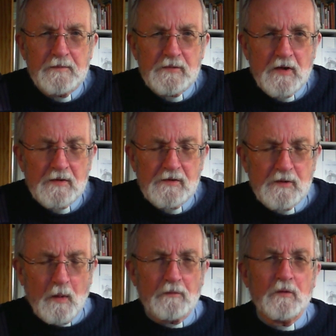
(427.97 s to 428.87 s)
just
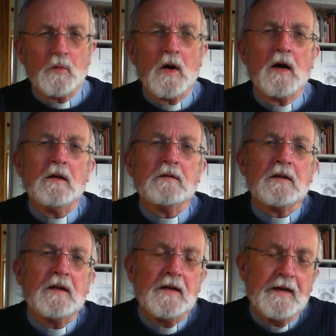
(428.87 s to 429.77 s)
stop for a while
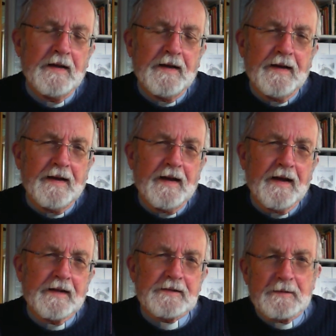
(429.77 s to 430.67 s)

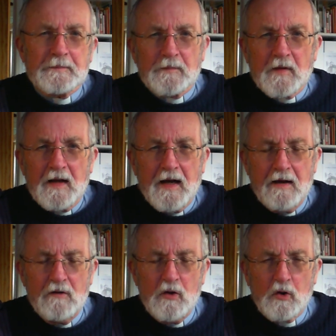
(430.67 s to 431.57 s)
and
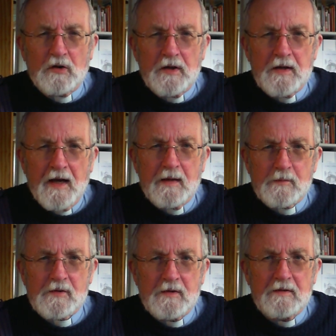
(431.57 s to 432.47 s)
have a look at the
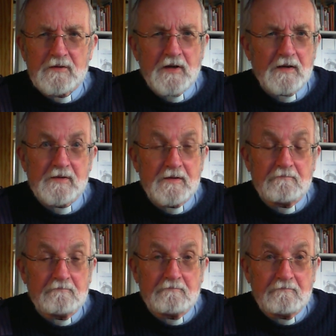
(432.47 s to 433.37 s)
names. Just
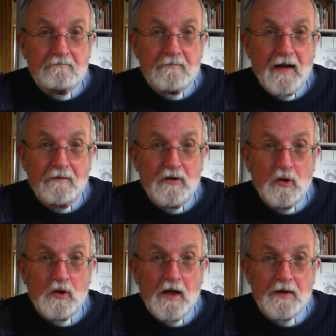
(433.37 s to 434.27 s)
have a
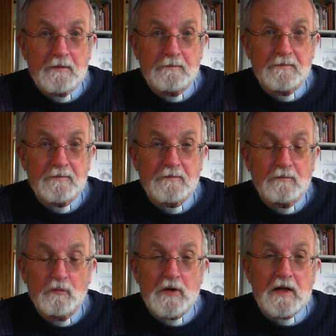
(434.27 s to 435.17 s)
look at them.
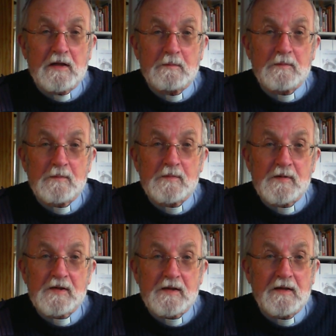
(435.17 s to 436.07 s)
Read them
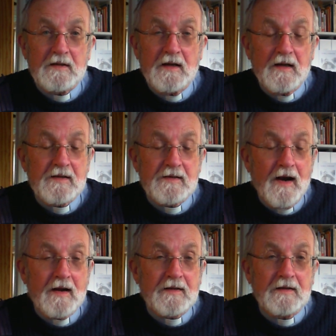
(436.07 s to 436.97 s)

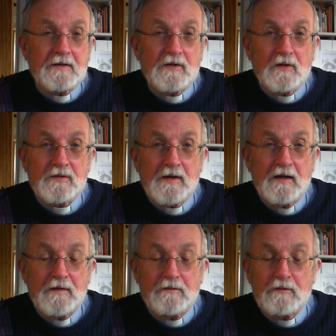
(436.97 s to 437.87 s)
silently to
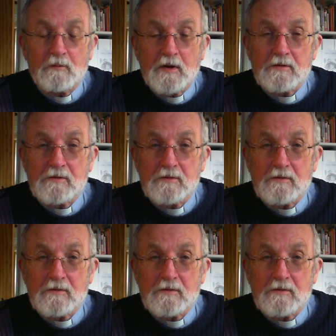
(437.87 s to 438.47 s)
yourself if you wish.